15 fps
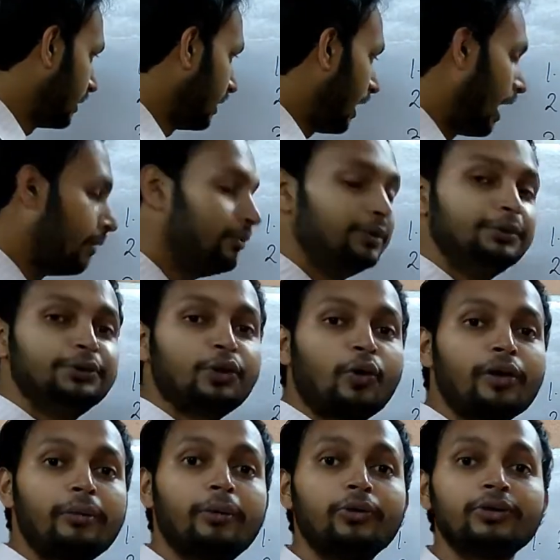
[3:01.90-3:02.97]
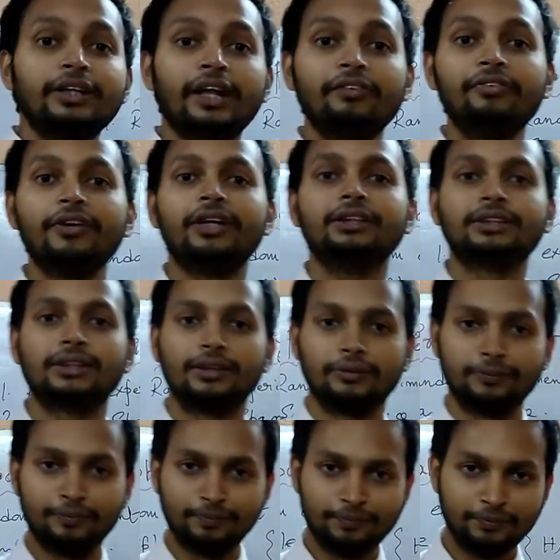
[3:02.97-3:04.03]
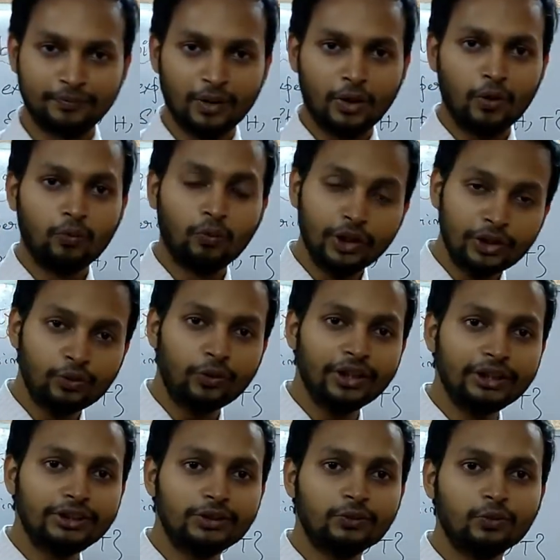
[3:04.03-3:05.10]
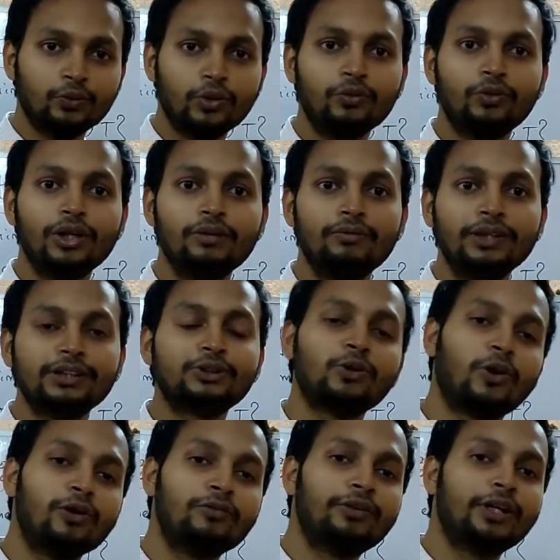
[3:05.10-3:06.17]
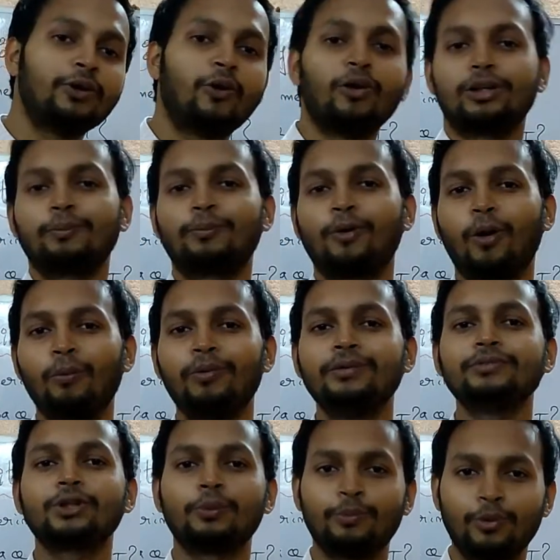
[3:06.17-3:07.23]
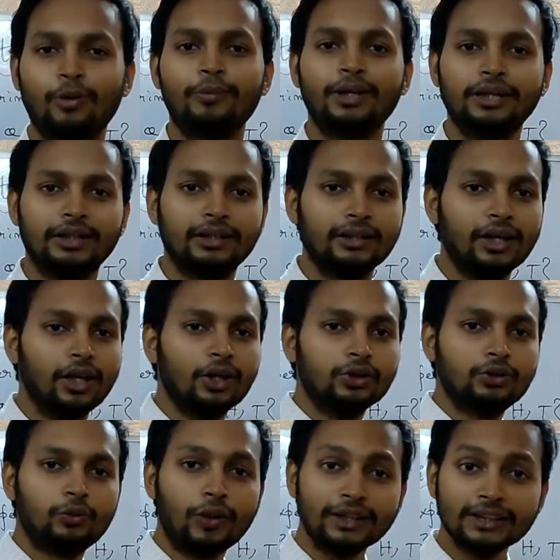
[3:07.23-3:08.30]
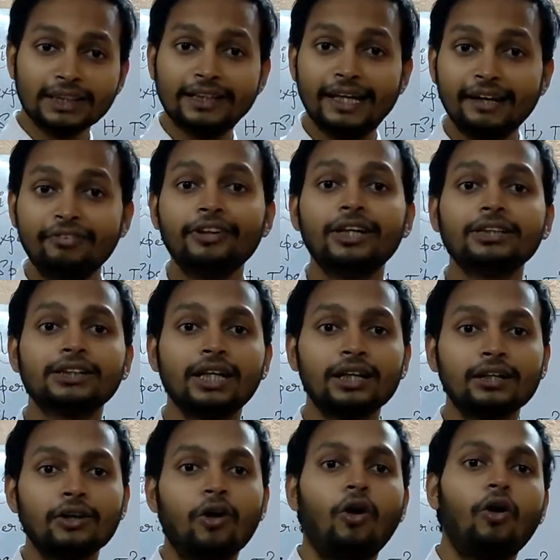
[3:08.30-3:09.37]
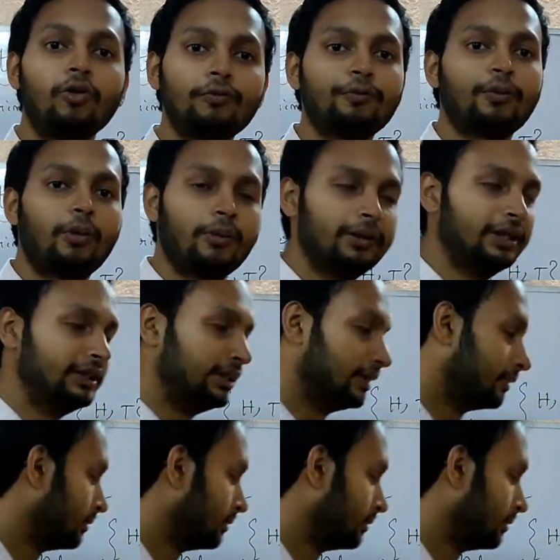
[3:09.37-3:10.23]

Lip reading: I will be talking about the definition with which we will be solving all the problems of probability. So what is the definition of probability?